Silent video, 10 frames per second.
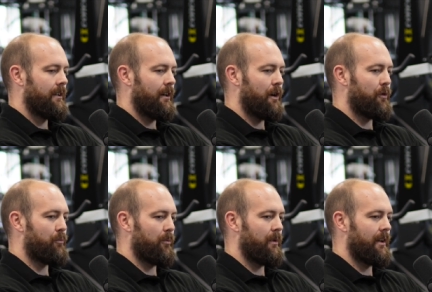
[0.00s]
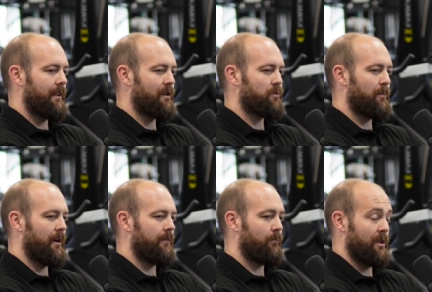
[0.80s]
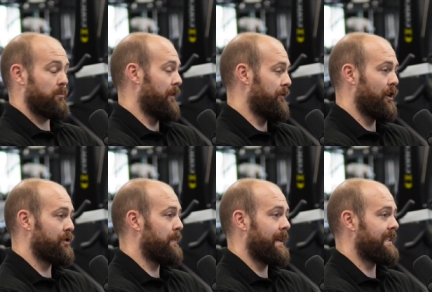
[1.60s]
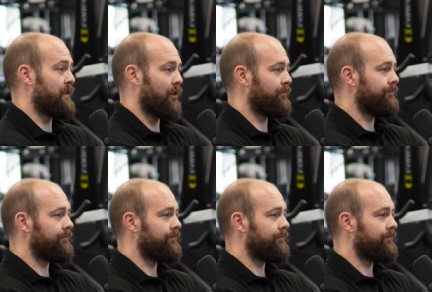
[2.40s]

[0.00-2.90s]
over in Bromley, that was one of my, well, it was my first PT role.